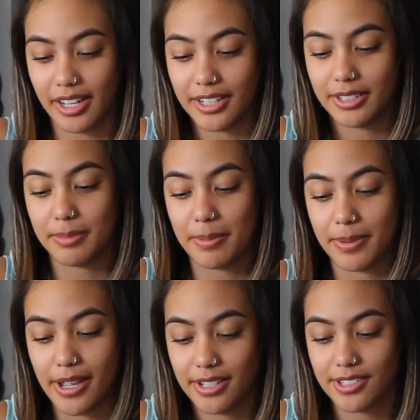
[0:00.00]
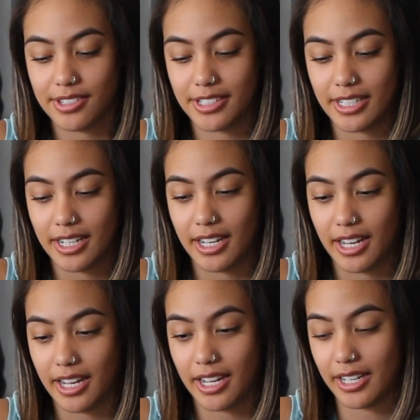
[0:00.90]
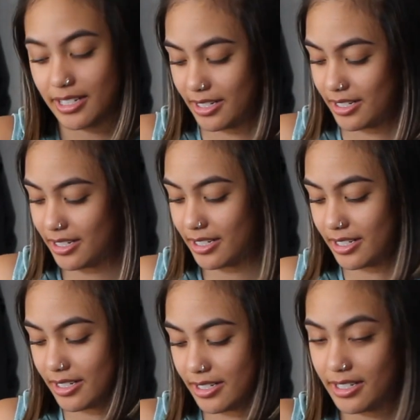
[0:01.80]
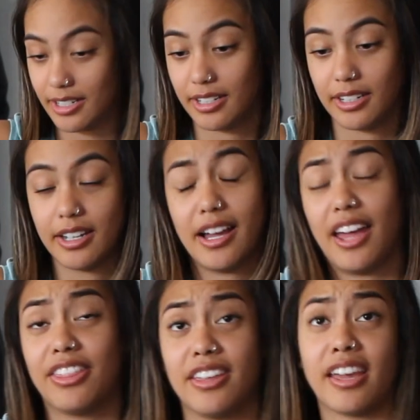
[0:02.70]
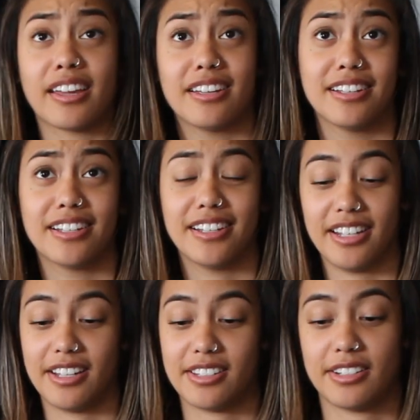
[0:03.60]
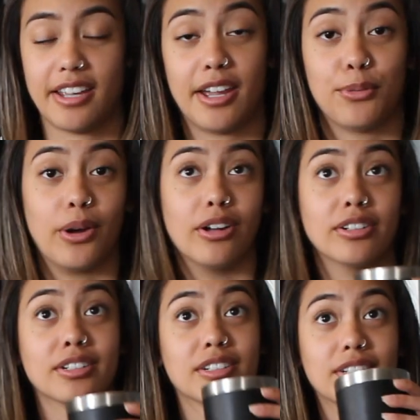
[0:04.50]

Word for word: I did my best, and I think it's a day well.